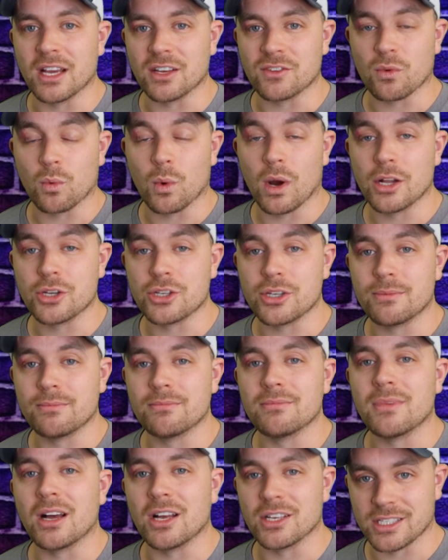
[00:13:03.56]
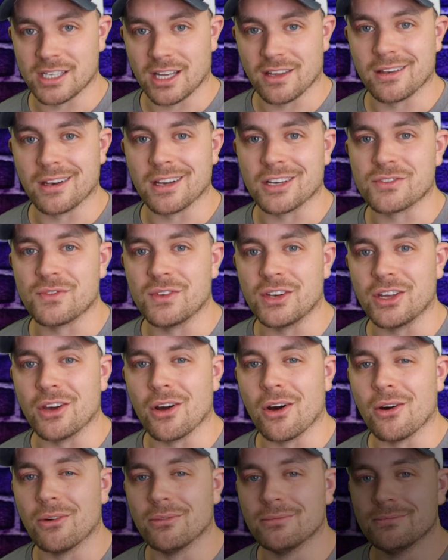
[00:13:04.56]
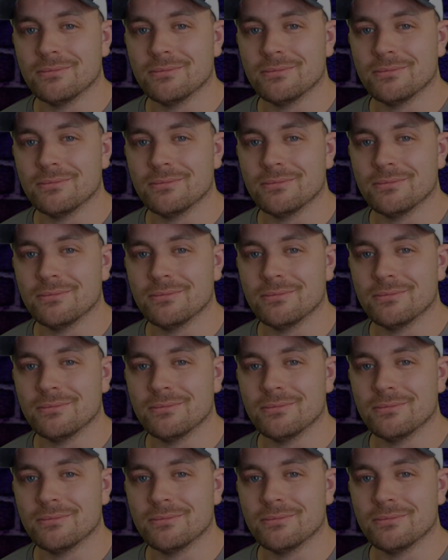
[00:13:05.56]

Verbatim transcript: Thanks for watching. I'll see you on the next video.